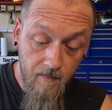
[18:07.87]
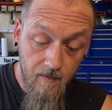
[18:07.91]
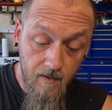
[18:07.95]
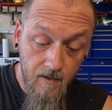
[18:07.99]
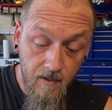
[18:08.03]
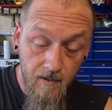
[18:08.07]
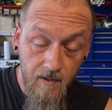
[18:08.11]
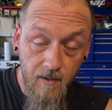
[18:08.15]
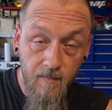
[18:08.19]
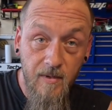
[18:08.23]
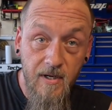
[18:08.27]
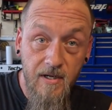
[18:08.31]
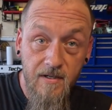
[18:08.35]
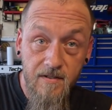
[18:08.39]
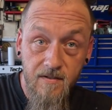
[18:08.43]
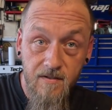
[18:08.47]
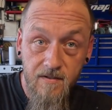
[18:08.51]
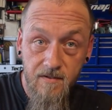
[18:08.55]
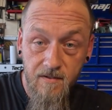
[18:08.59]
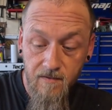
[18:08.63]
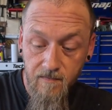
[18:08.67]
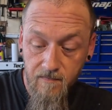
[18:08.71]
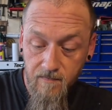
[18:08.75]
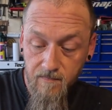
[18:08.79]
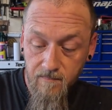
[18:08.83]
on the
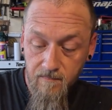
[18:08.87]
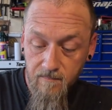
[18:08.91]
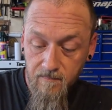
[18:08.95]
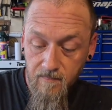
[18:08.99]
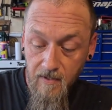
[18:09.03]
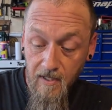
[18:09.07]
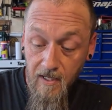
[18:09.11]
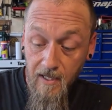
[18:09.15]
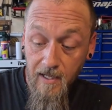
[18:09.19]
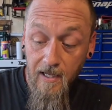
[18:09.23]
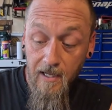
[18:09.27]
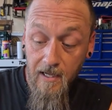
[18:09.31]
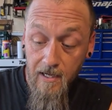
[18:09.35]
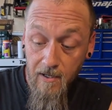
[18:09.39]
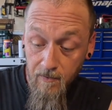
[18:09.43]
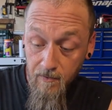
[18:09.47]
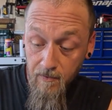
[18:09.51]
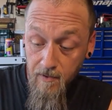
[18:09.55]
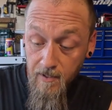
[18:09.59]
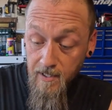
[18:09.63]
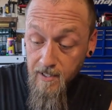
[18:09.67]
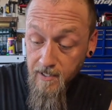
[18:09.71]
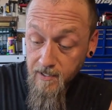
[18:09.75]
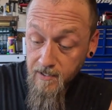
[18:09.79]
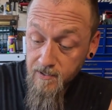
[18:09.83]
basis of how
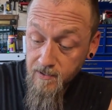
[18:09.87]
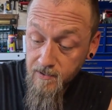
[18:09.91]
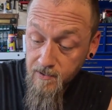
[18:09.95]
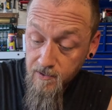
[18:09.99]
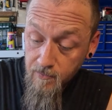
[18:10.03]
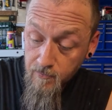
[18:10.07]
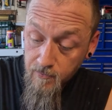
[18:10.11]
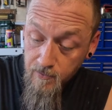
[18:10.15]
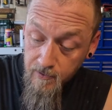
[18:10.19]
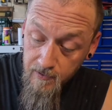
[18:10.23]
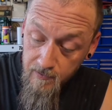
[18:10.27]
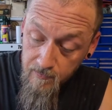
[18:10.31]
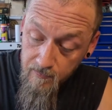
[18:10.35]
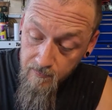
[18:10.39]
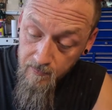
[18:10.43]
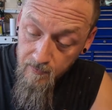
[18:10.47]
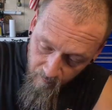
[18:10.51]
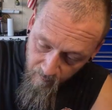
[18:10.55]
the heck to do it.